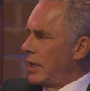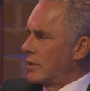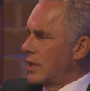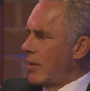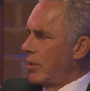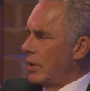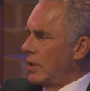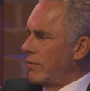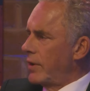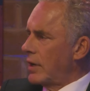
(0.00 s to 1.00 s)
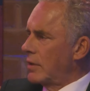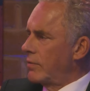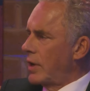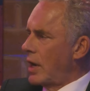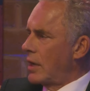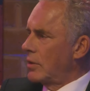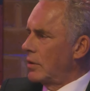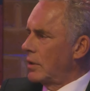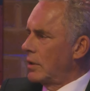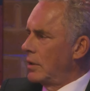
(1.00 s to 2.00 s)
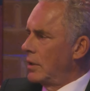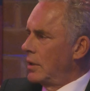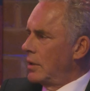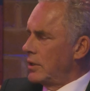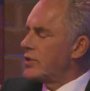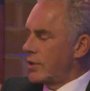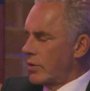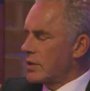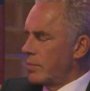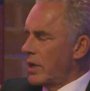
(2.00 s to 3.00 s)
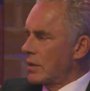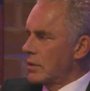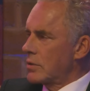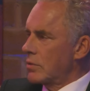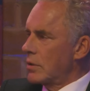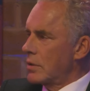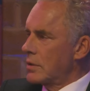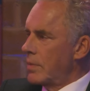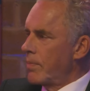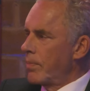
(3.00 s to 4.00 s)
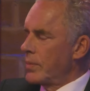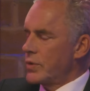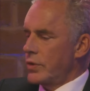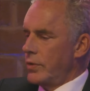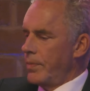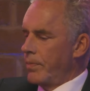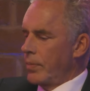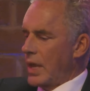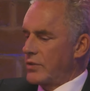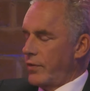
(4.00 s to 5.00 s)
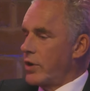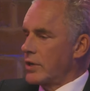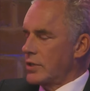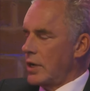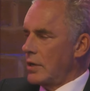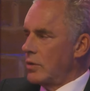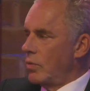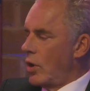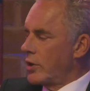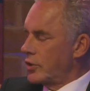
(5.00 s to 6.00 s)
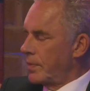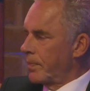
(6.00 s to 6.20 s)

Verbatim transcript: examining the effect of diet on these serious mental disorders. So that's very exciting to watch.